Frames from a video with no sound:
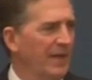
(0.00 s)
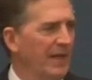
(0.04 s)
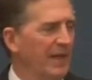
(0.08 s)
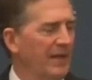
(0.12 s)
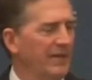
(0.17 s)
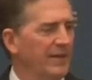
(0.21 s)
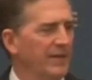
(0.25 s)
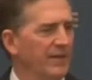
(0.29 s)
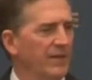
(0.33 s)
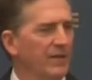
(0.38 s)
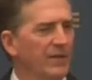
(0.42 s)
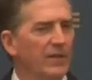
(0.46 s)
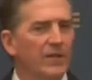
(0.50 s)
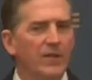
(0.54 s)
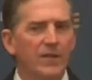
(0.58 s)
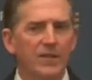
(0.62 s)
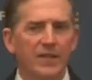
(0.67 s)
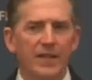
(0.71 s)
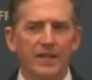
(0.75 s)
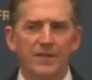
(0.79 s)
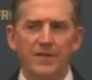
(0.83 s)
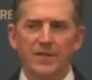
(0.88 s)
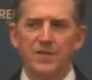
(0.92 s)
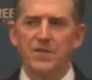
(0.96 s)
And then to
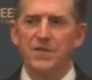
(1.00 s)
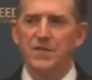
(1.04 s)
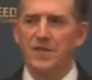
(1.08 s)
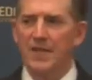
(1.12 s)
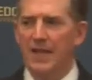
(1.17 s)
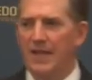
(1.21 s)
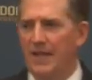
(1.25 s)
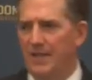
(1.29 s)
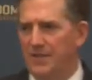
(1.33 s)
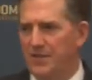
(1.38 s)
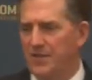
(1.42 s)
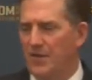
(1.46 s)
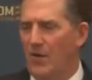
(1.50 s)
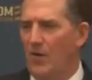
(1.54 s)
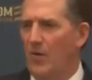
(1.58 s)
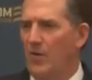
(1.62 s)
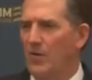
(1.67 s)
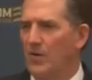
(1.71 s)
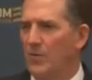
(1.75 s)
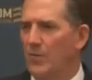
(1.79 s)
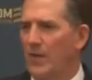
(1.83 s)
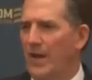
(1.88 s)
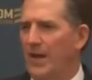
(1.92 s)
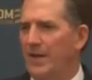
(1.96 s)
look at the states
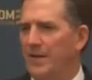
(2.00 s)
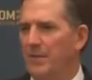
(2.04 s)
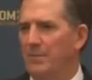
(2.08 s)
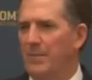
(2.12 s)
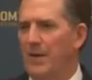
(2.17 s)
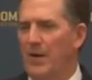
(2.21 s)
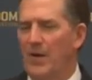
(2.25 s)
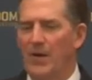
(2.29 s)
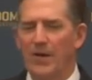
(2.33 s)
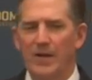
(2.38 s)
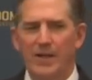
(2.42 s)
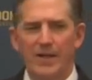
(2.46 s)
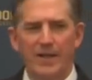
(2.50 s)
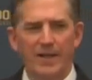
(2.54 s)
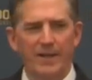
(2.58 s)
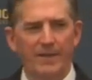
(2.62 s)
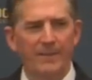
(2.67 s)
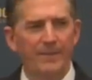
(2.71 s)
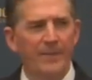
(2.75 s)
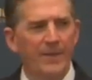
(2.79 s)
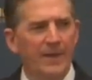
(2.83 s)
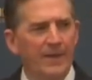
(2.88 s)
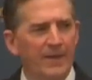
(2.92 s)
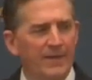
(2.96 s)
all around
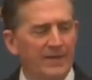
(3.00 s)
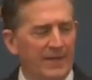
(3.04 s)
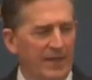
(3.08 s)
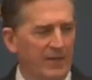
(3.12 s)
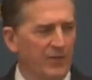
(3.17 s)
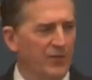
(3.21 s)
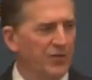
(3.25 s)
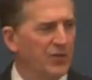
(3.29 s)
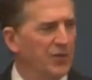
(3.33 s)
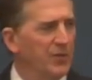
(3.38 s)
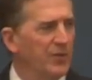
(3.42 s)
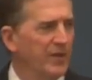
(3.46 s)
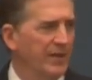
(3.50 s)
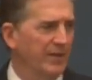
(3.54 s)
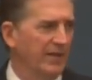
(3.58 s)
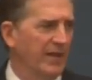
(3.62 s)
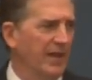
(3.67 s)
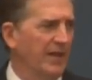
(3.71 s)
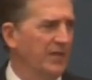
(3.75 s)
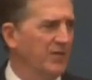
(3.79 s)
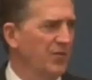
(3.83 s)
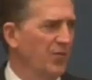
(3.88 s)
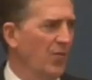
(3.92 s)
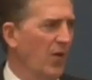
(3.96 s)
America that are doing
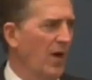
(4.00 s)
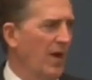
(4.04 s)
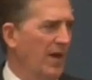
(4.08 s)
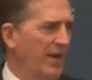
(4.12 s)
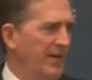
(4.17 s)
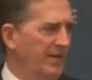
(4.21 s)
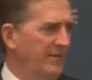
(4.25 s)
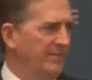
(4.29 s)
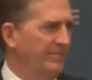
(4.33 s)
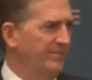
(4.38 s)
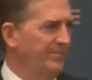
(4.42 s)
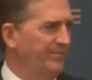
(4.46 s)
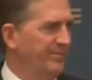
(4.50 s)
things right.